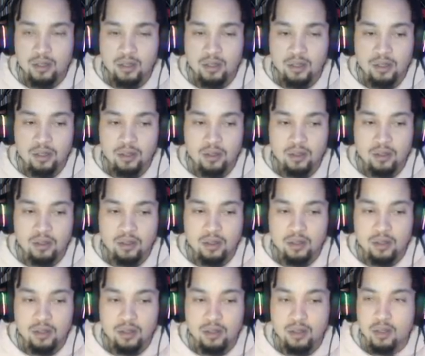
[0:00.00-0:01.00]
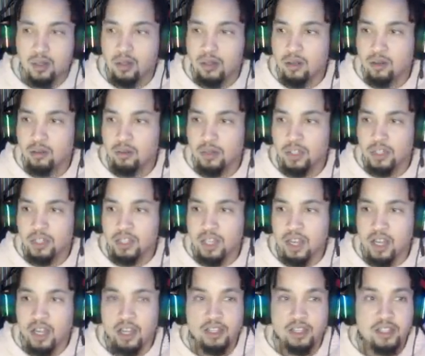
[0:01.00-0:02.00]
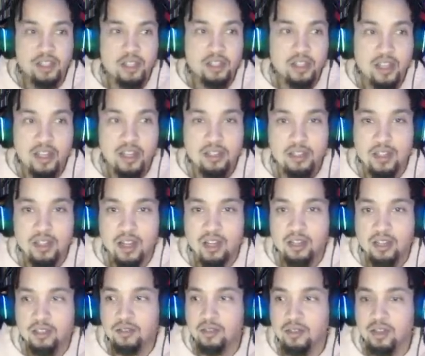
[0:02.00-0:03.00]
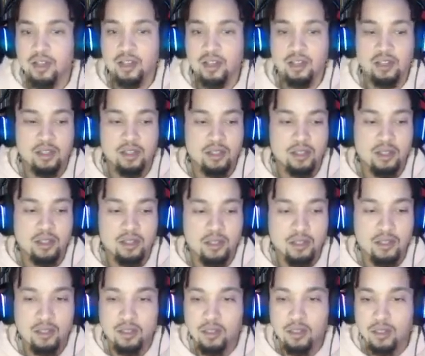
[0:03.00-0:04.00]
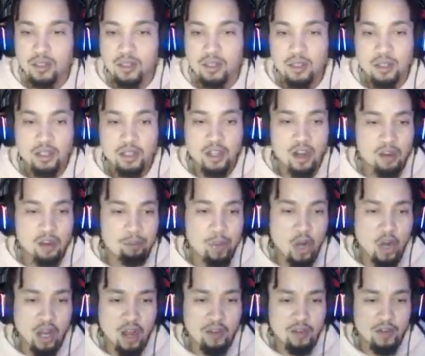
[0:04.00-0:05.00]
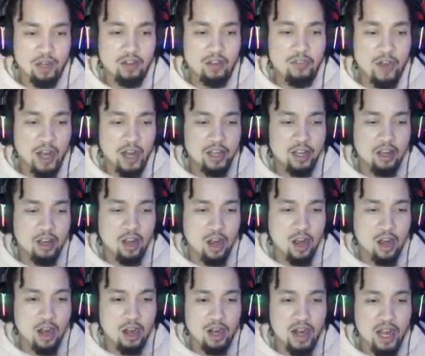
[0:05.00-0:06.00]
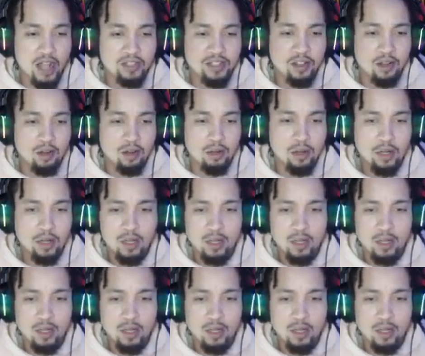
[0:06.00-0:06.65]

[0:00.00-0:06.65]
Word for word: Oh fuck. Oh, we just got eighteen thousand dollars for that. Get up, pull over the fucking car, asshole.